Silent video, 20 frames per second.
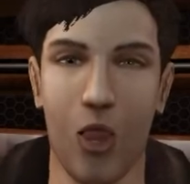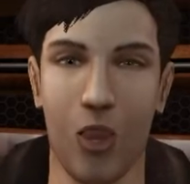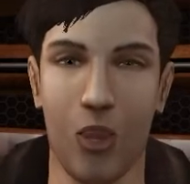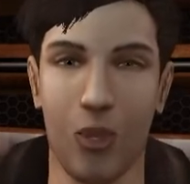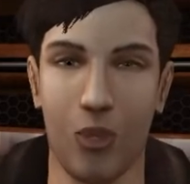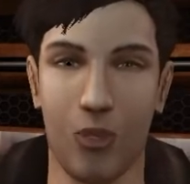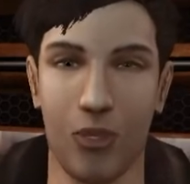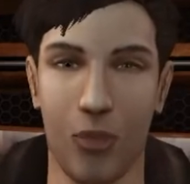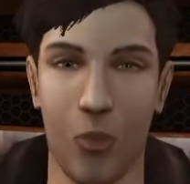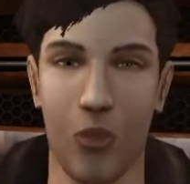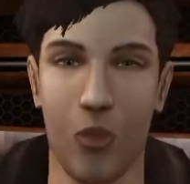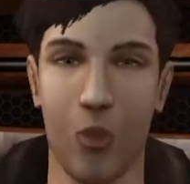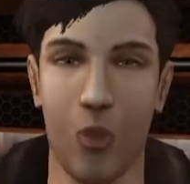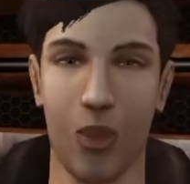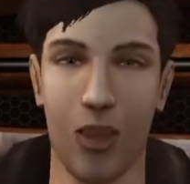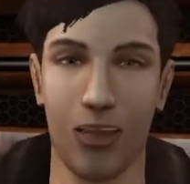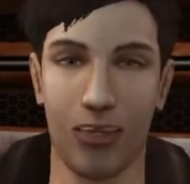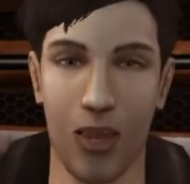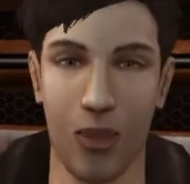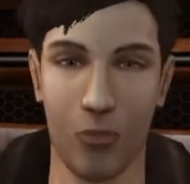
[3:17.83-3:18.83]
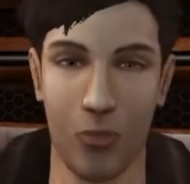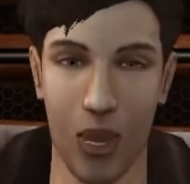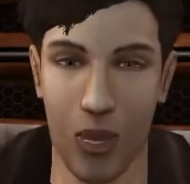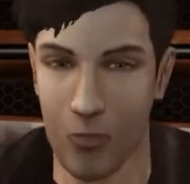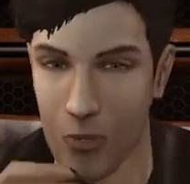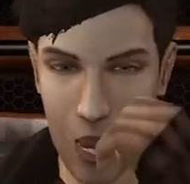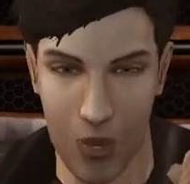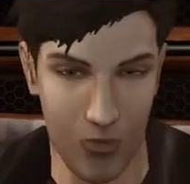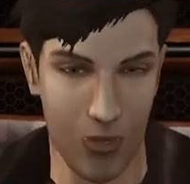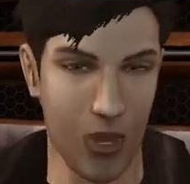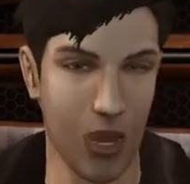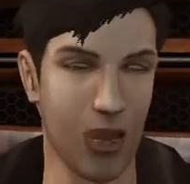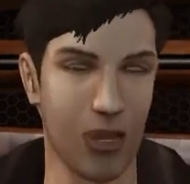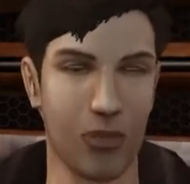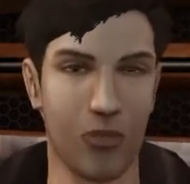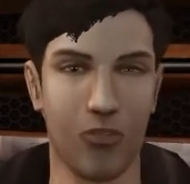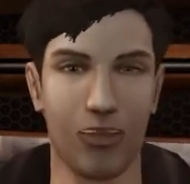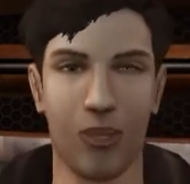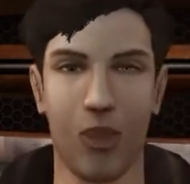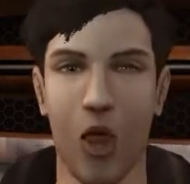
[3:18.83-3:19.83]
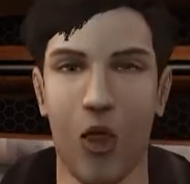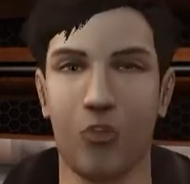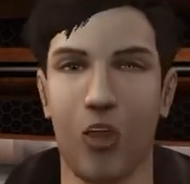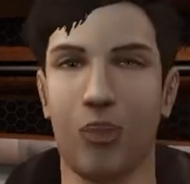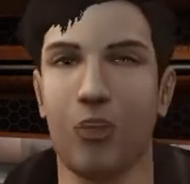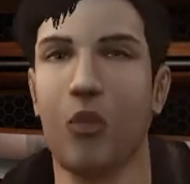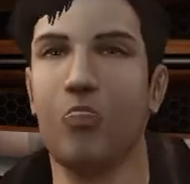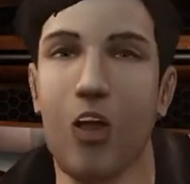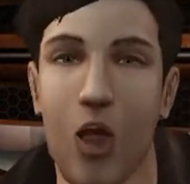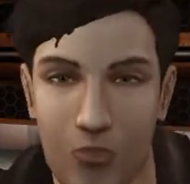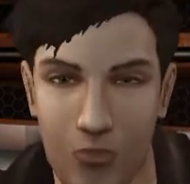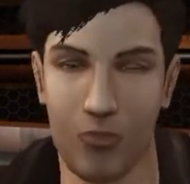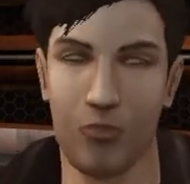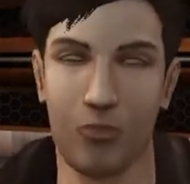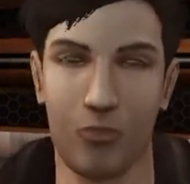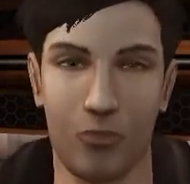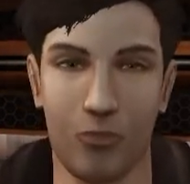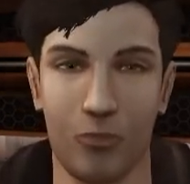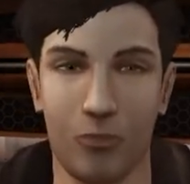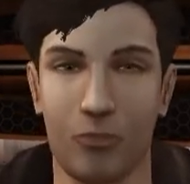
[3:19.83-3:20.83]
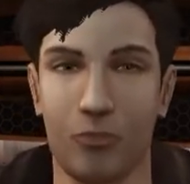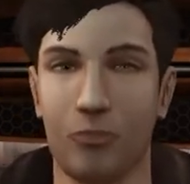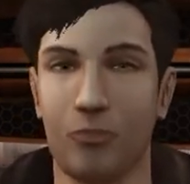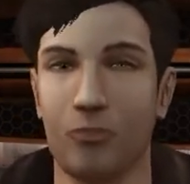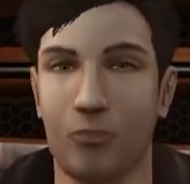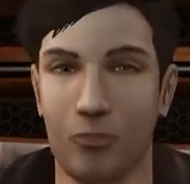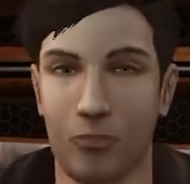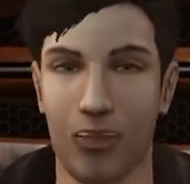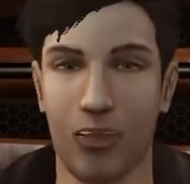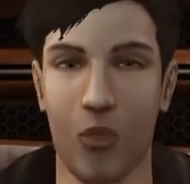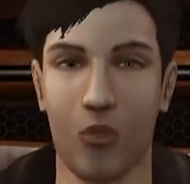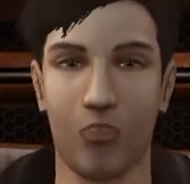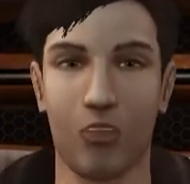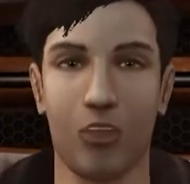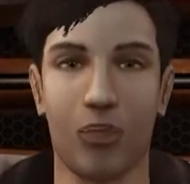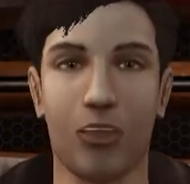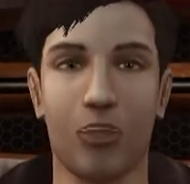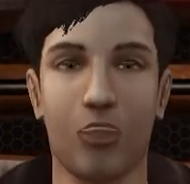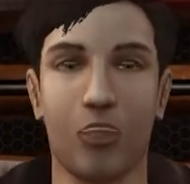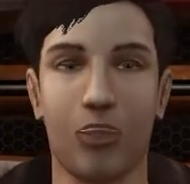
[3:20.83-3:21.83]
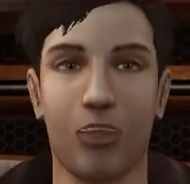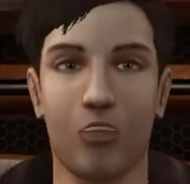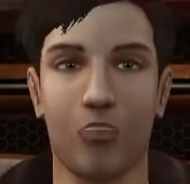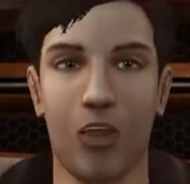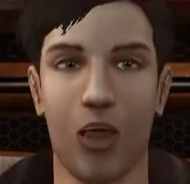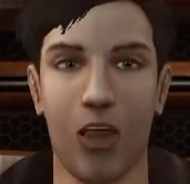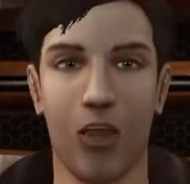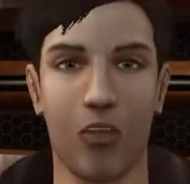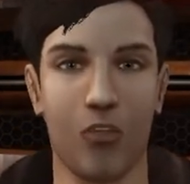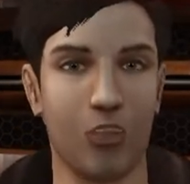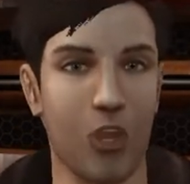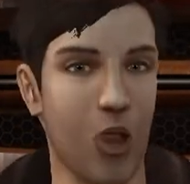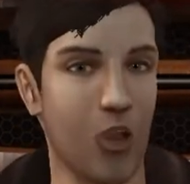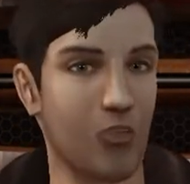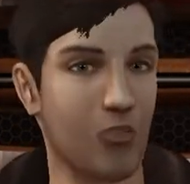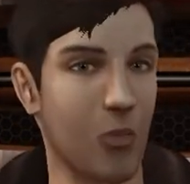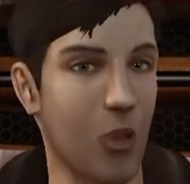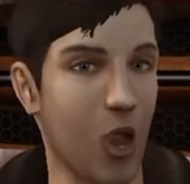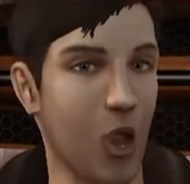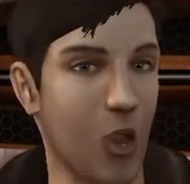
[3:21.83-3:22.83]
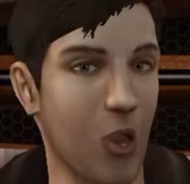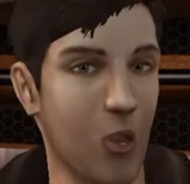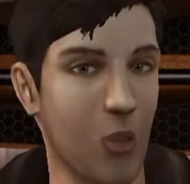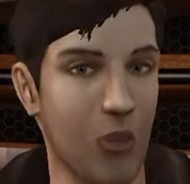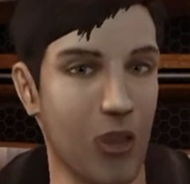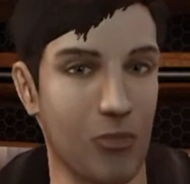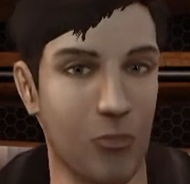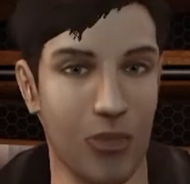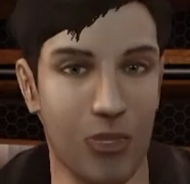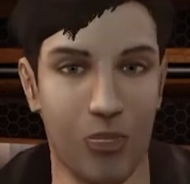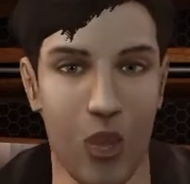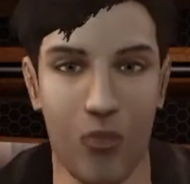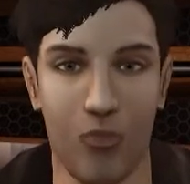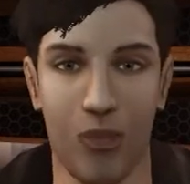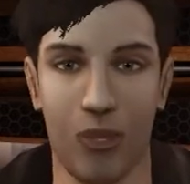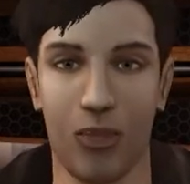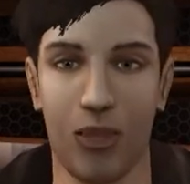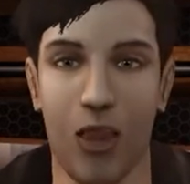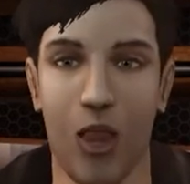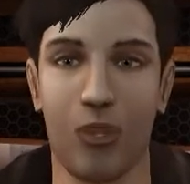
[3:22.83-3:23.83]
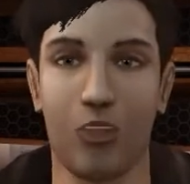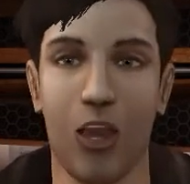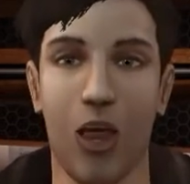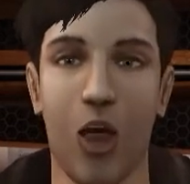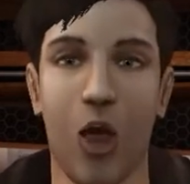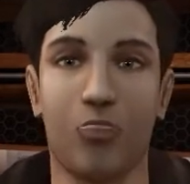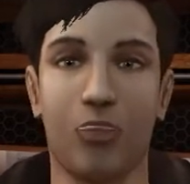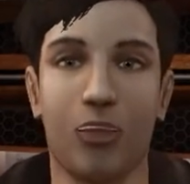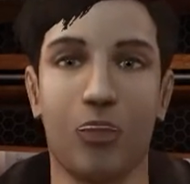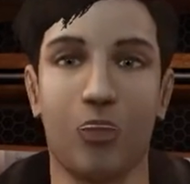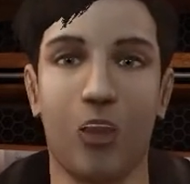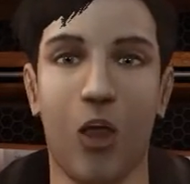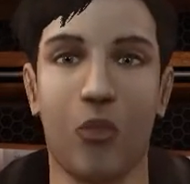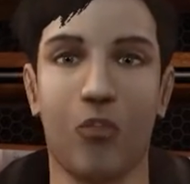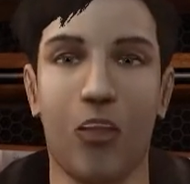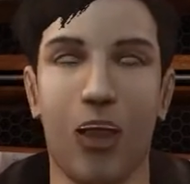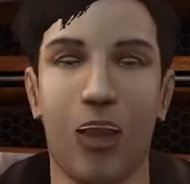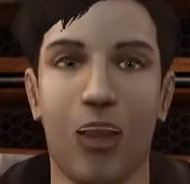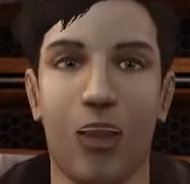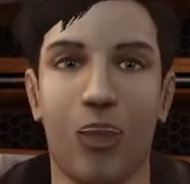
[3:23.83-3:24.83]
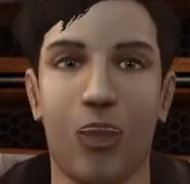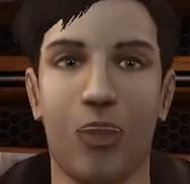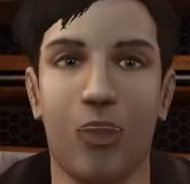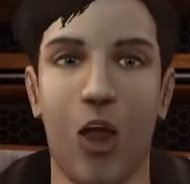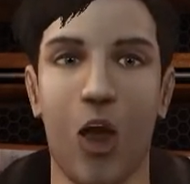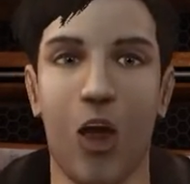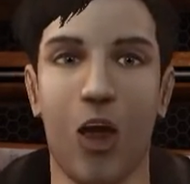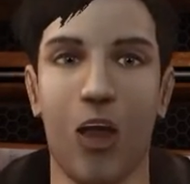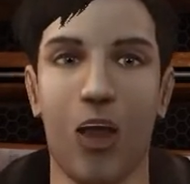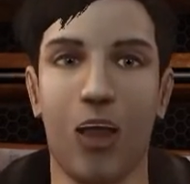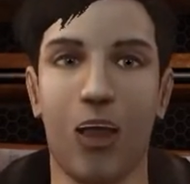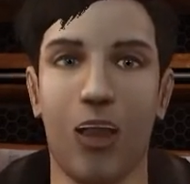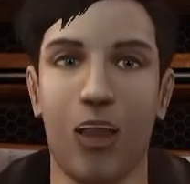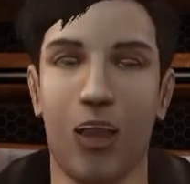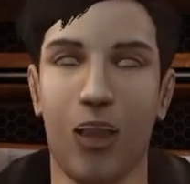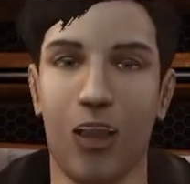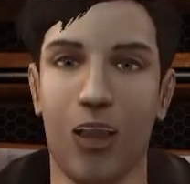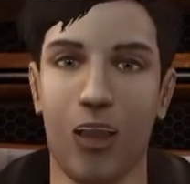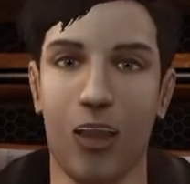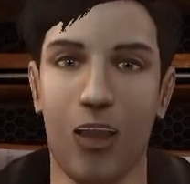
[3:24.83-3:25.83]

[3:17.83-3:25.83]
with no real purpose or heavy consequences. Instead, it served as the only bit of characterization for Ka,